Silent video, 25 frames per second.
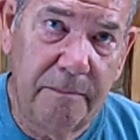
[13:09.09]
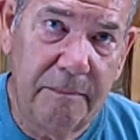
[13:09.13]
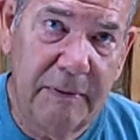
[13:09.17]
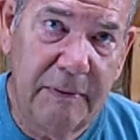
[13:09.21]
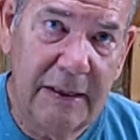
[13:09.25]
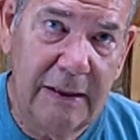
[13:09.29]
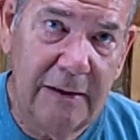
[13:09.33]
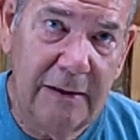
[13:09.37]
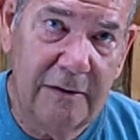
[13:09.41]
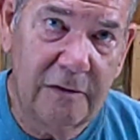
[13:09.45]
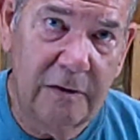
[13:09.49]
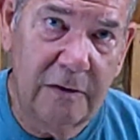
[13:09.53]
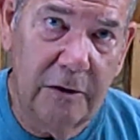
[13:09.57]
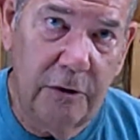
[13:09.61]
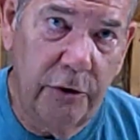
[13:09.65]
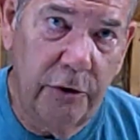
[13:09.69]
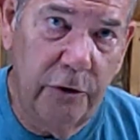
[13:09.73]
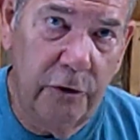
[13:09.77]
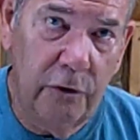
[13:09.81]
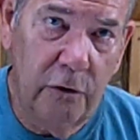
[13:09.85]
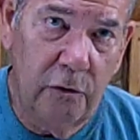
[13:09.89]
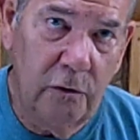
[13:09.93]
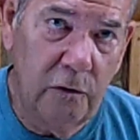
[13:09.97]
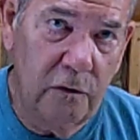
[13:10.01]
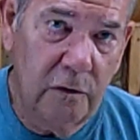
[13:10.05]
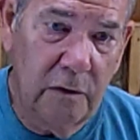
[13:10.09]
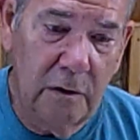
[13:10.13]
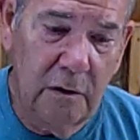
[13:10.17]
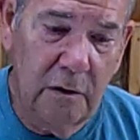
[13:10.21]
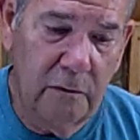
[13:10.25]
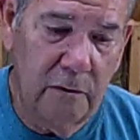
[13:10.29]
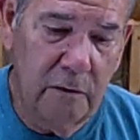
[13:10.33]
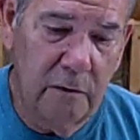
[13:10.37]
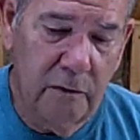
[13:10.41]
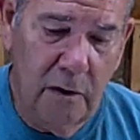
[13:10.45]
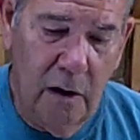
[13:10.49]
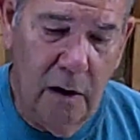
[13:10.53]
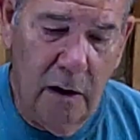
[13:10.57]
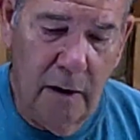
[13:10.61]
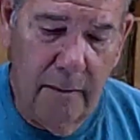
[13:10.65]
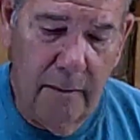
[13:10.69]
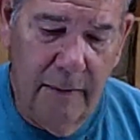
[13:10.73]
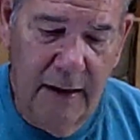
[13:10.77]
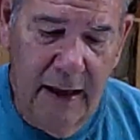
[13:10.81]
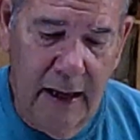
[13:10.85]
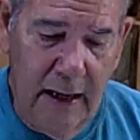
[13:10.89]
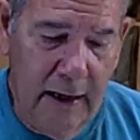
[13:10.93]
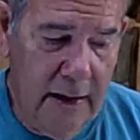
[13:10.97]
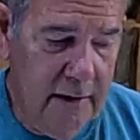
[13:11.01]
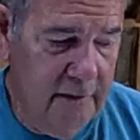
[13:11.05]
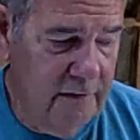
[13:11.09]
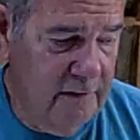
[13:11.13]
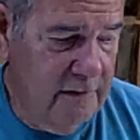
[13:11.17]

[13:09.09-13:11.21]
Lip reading: piece that you're using on the back.